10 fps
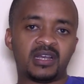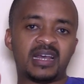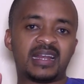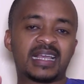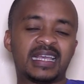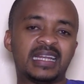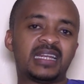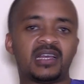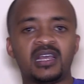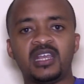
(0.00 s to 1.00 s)
And
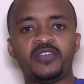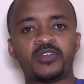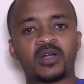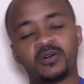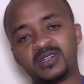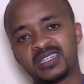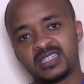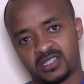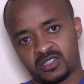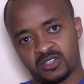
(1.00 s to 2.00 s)
again, if your content
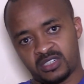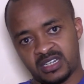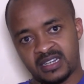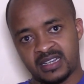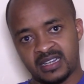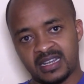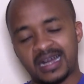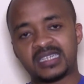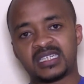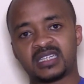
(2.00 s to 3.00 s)
is not
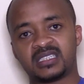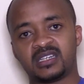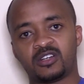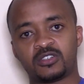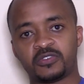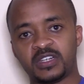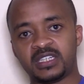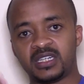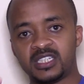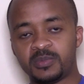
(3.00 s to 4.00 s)
attracting a lot of
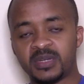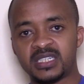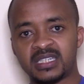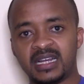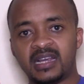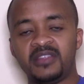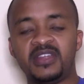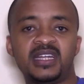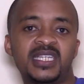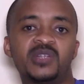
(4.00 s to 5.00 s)
engagement,
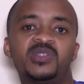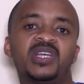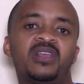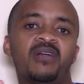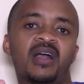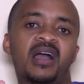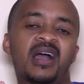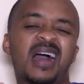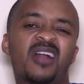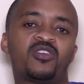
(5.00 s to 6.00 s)
then it will take you
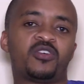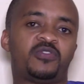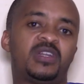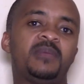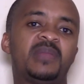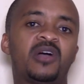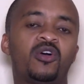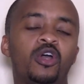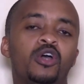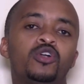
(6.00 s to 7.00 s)
a lot of time
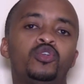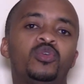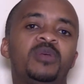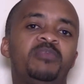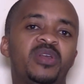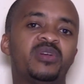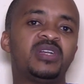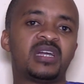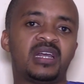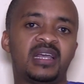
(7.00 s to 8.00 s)
now to
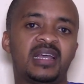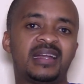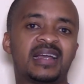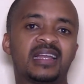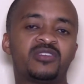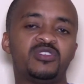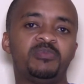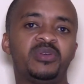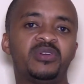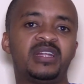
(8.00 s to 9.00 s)
rebuild, and
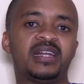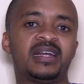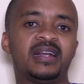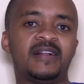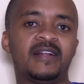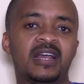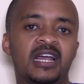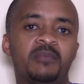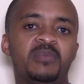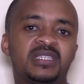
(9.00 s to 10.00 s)

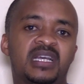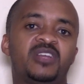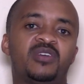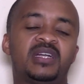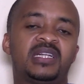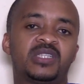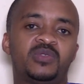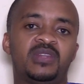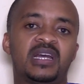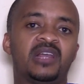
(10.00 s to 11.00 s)
basically your trust
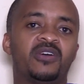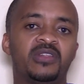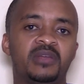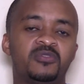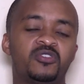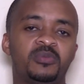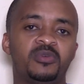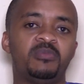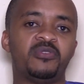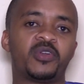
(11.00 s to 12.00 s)
with the algorithm, to
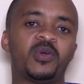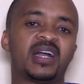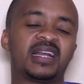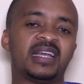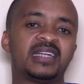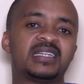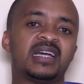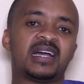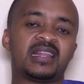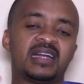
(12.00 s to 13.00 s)
rebuild before you can get
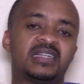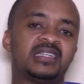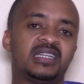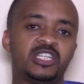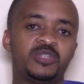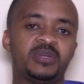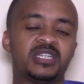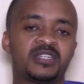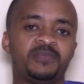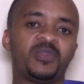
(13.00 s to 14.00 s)
that engagement.